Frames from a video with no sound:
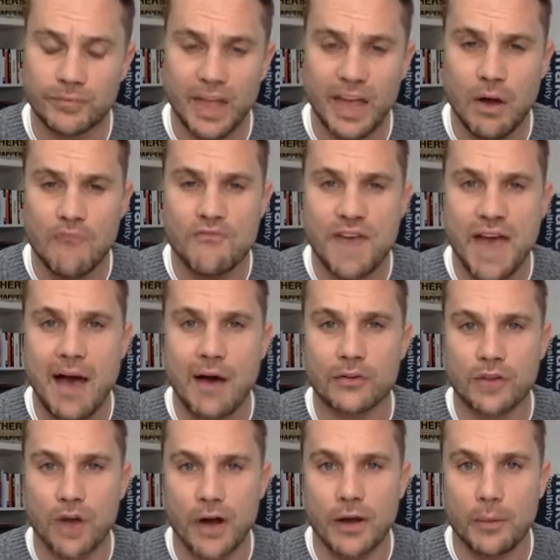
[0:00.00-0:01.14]
And I vowed
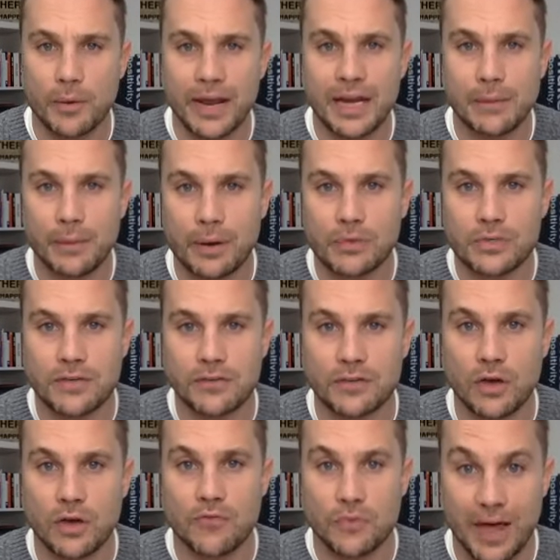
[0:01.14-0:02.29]
that I don't want anyone else to have to
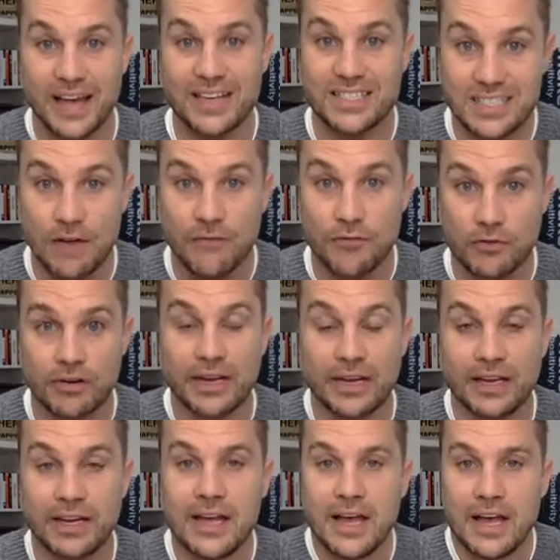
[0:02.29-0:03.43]
go through that suffering
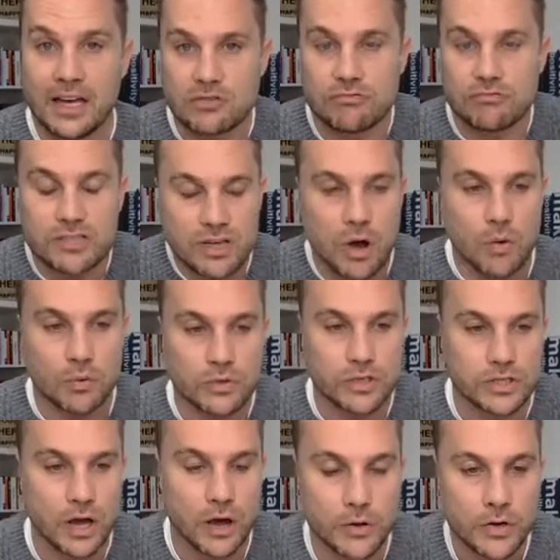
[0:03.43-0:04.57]
as a result.
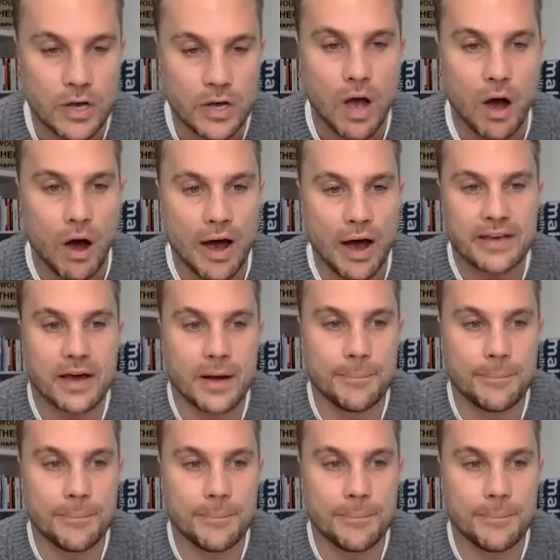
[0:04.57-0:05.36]
So I